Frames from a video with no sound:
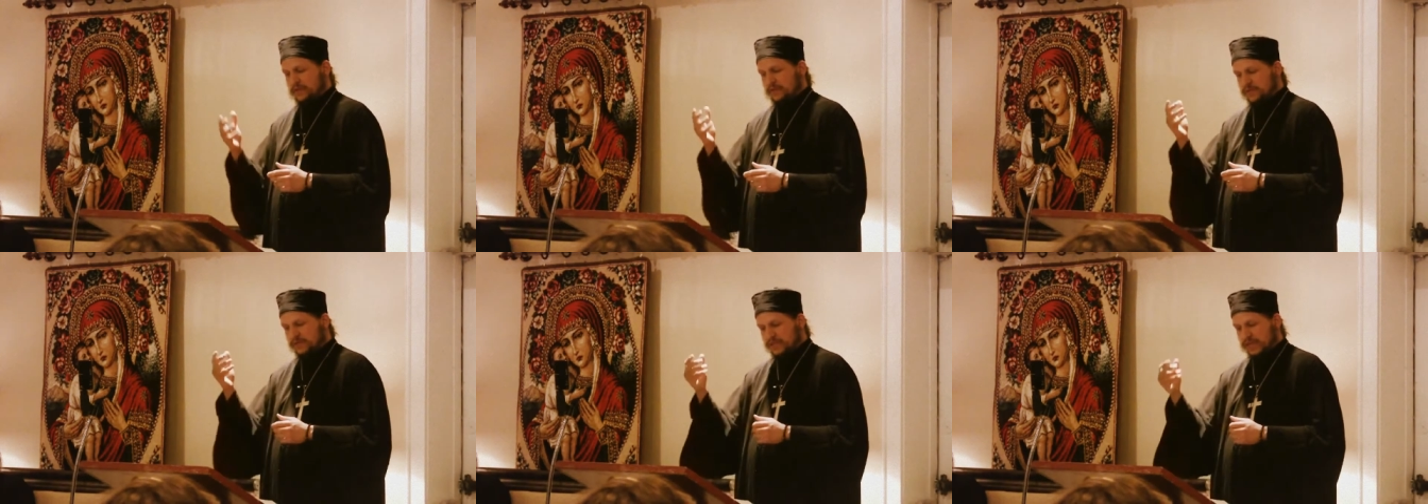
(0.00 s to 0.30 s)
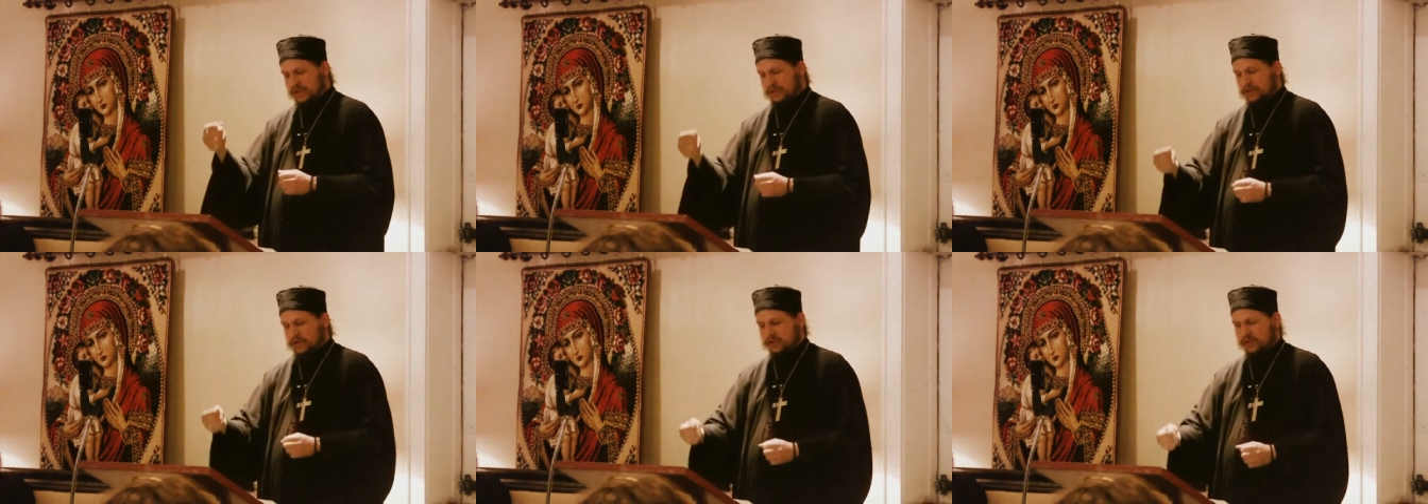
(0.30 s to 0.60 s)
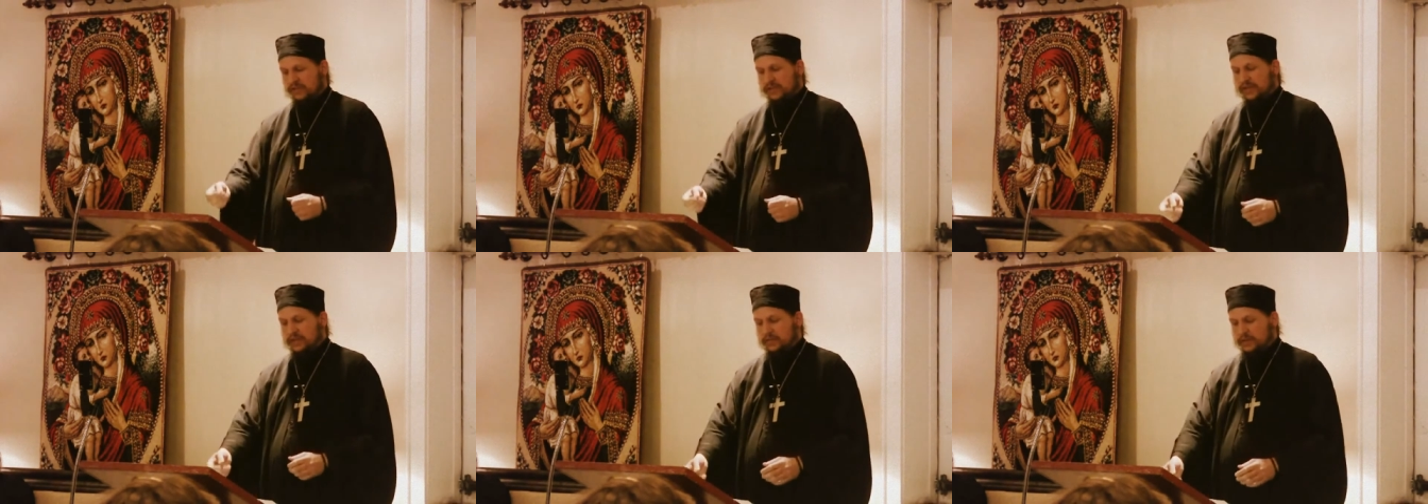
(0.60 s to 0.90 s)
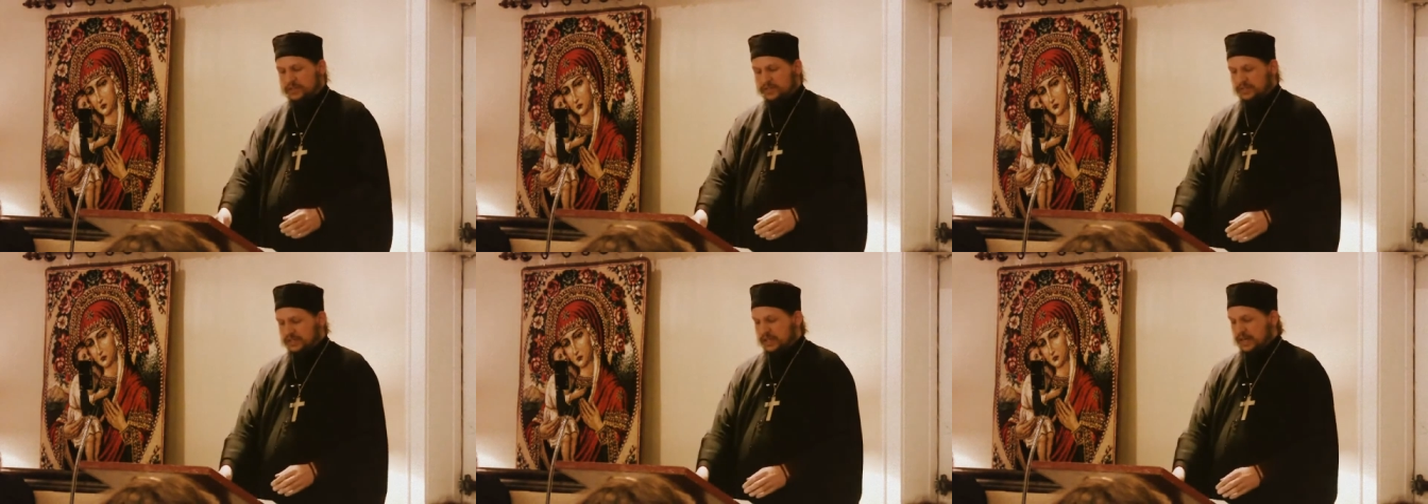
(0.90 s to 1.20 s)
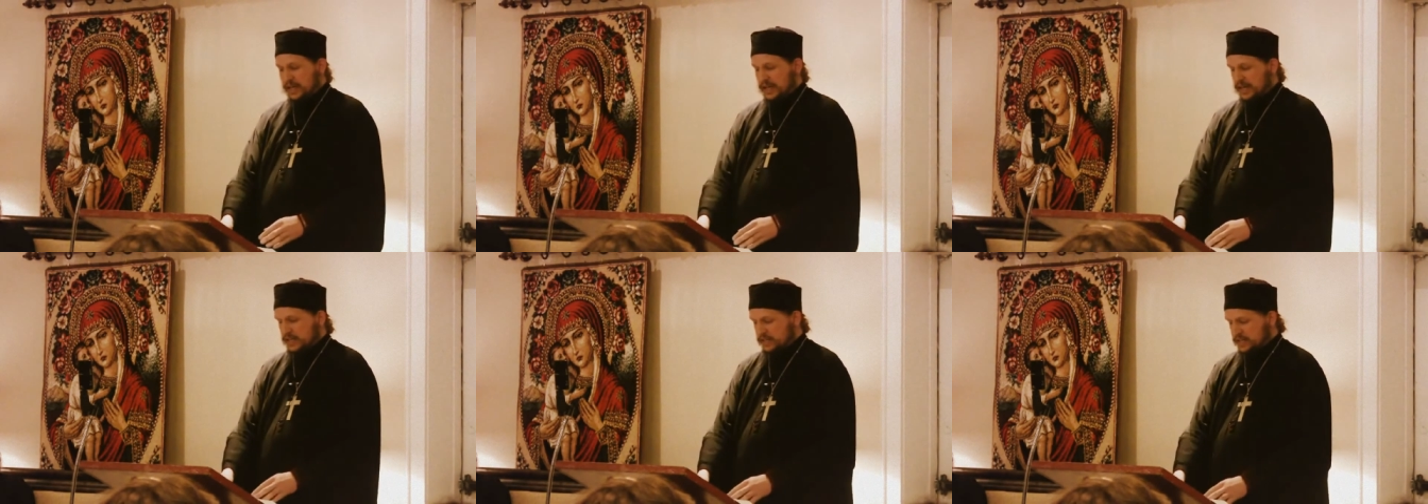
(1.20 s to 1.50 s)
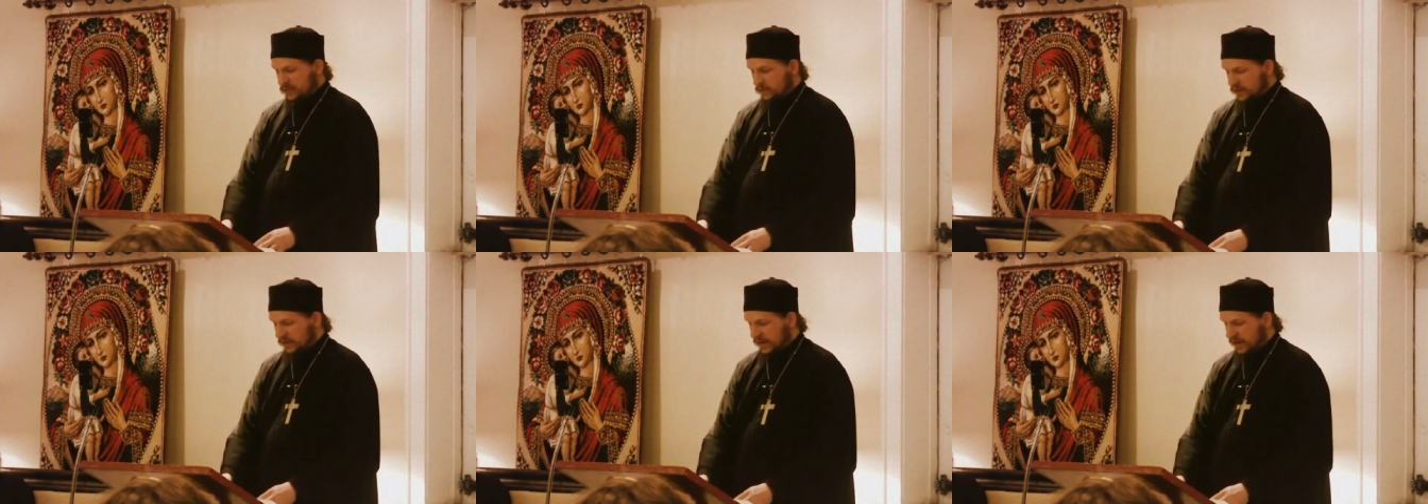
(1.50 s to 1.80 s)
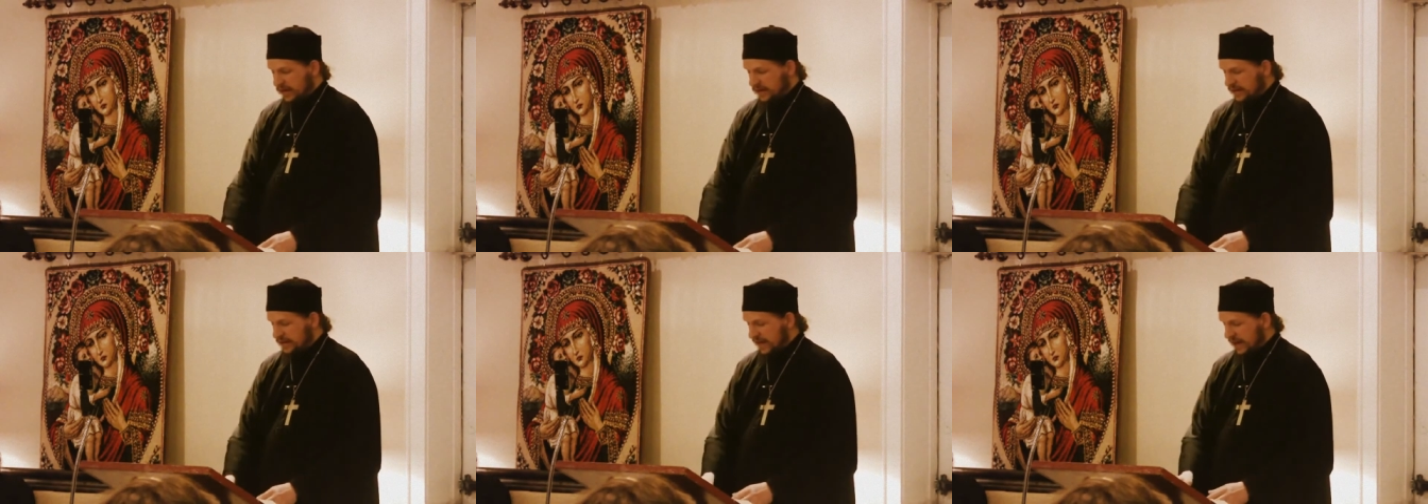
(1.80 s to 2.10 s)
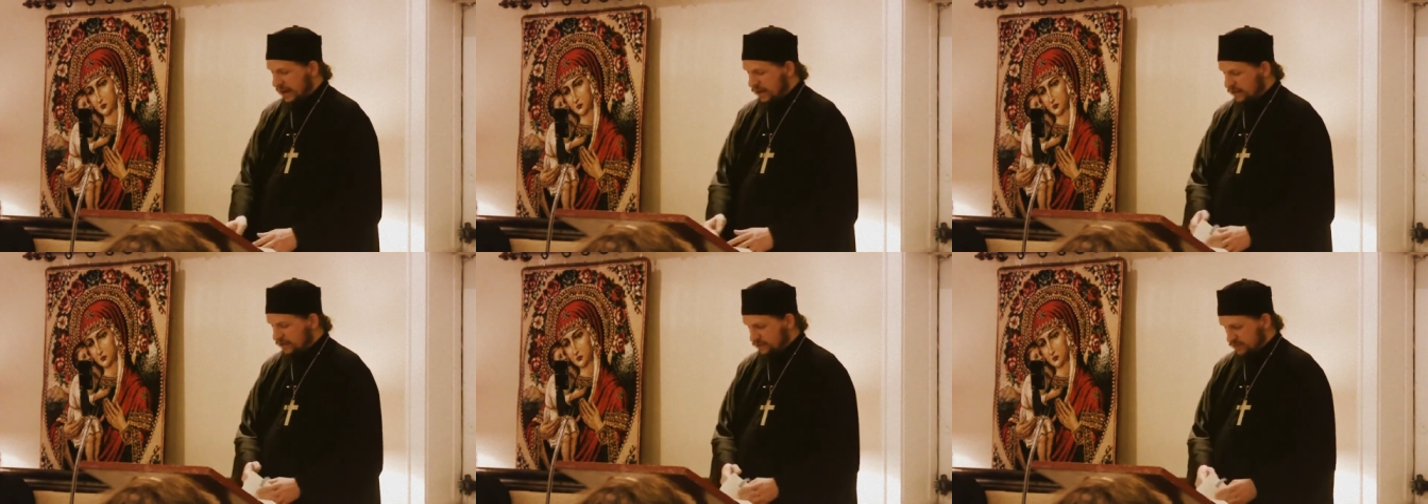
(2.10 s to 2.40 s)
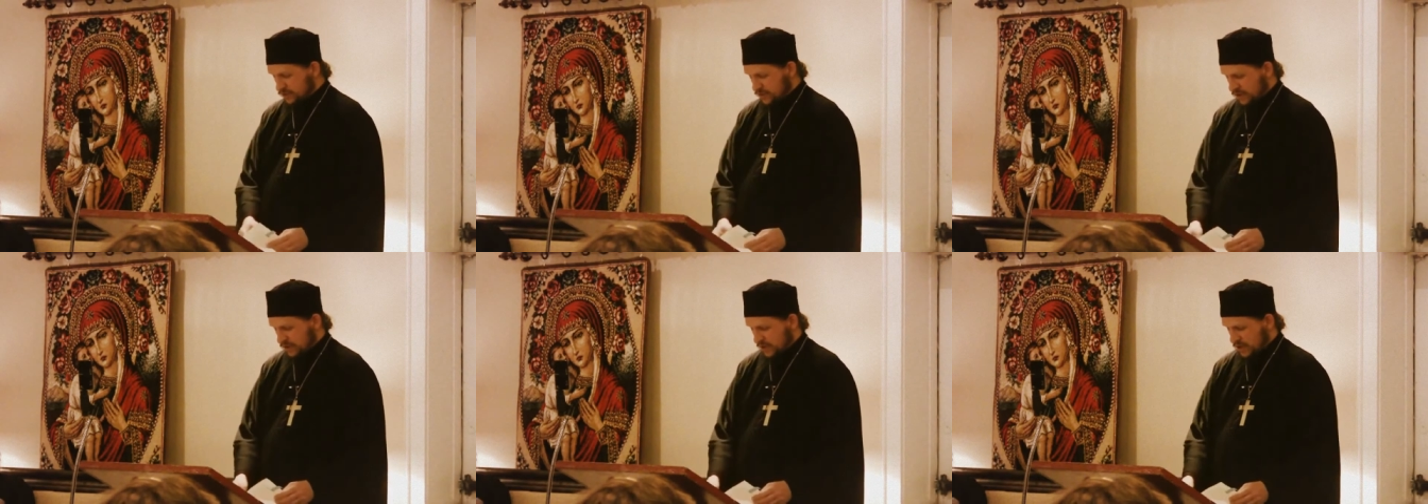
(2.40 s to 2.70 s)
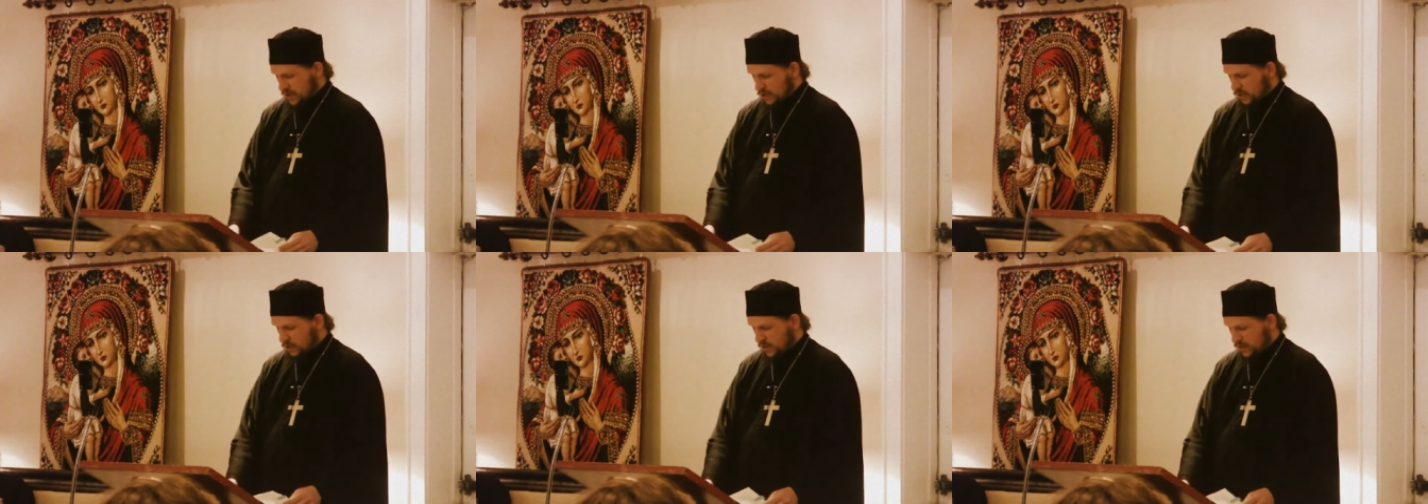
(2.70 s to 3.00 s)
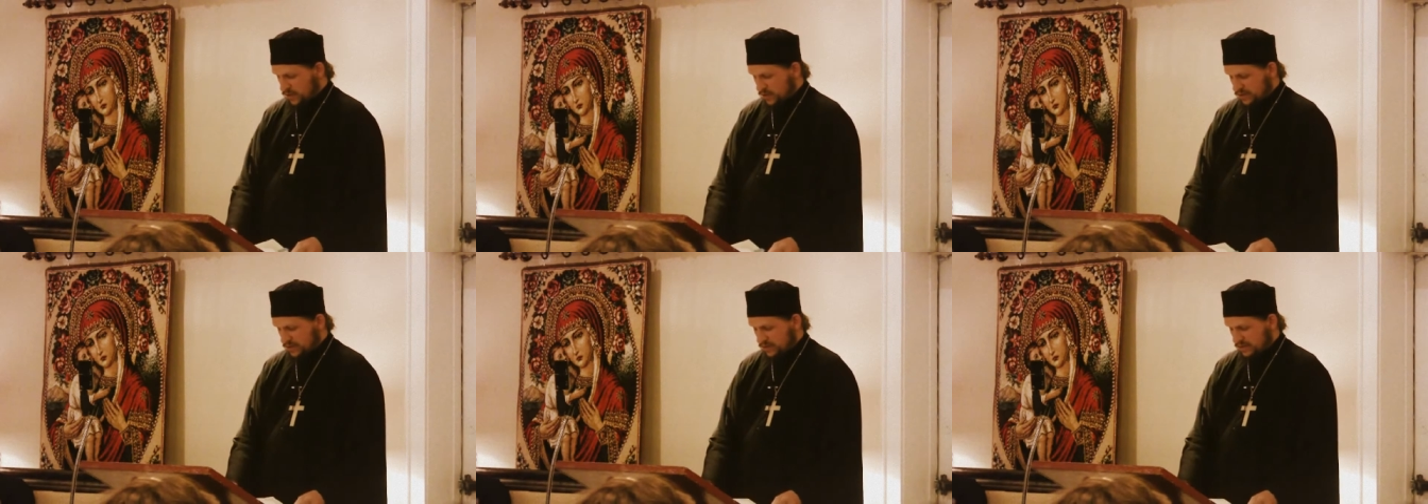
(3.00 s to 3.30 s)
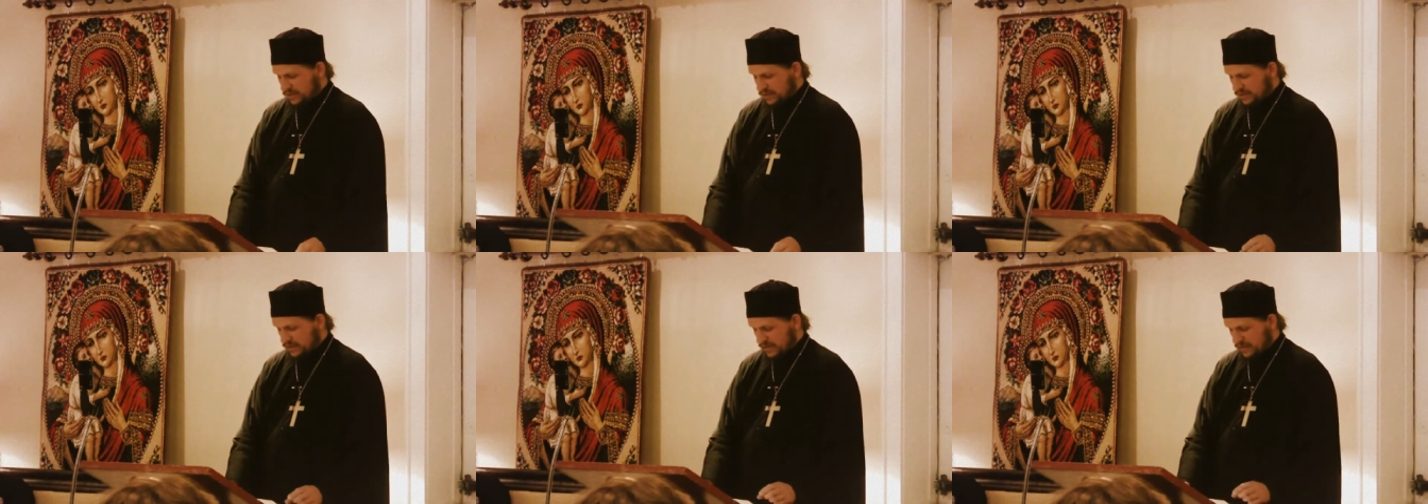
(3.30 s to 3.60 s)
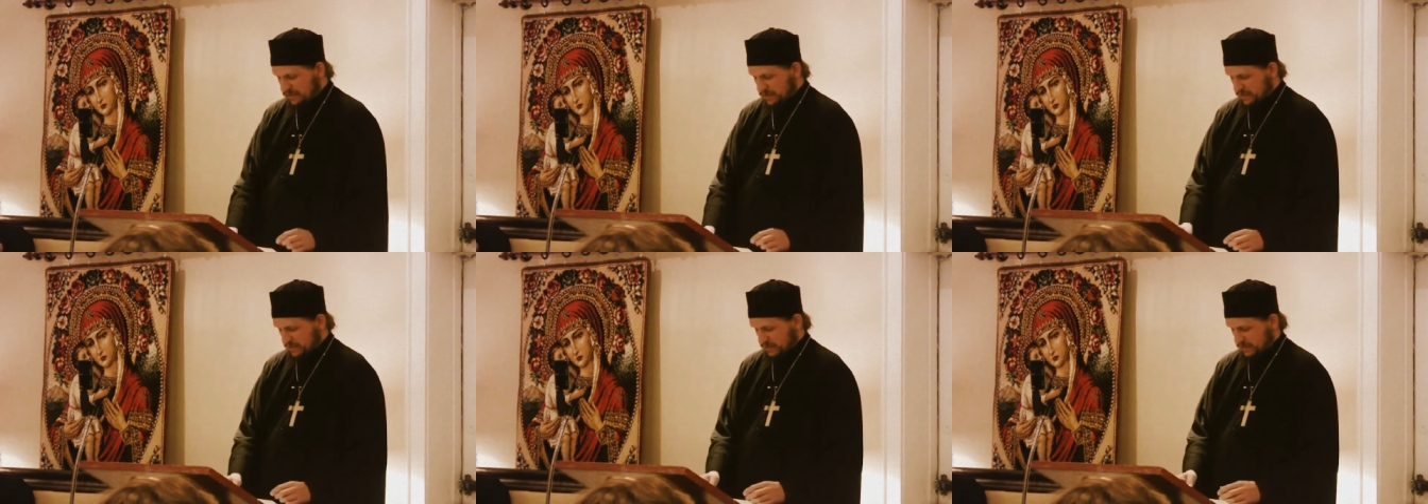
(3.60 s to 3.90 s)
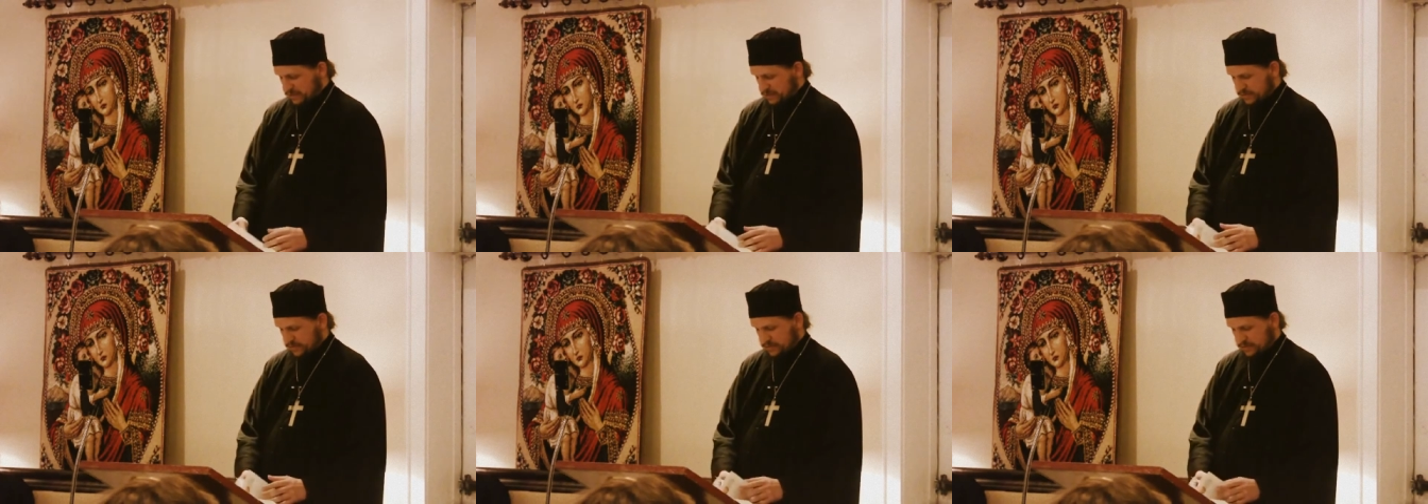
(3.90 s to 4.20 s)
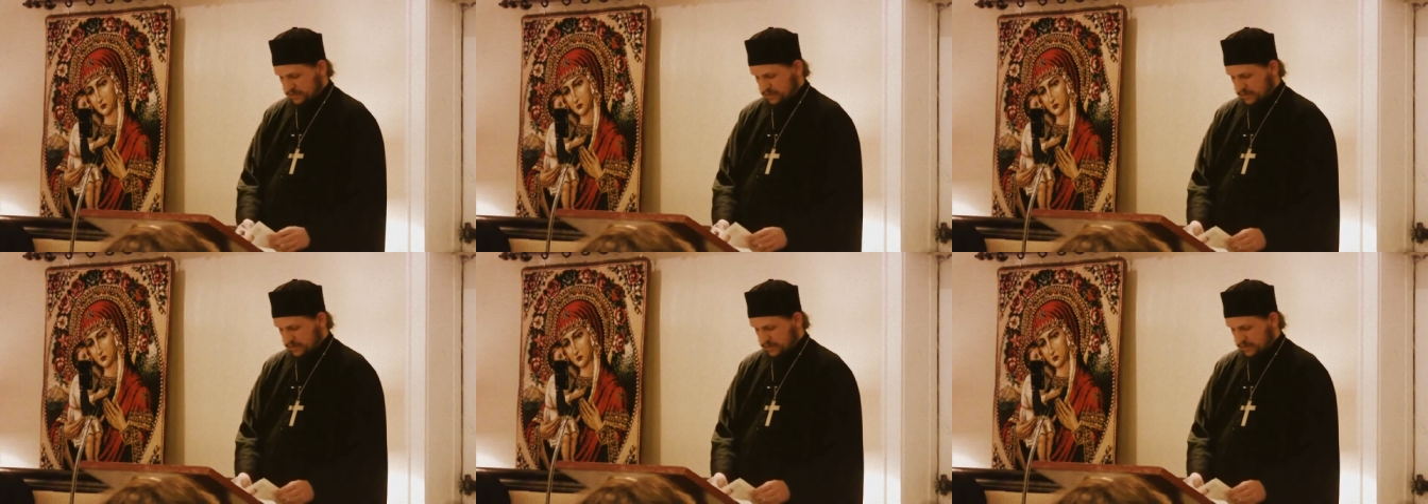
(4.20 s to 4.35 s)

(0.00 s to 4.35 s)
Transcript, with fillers: We said earlier that he was someone who had encounters with the demons,